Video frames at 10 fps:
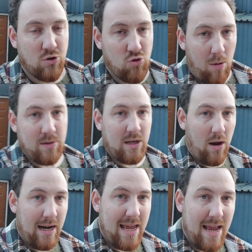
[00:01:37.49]
dropped
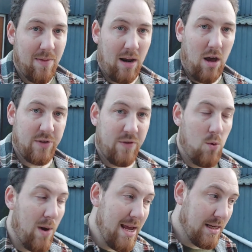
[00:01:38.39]
slightly in the last few
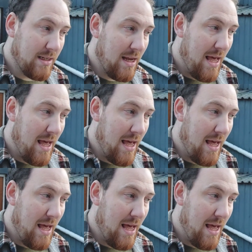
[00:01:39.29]
weeks.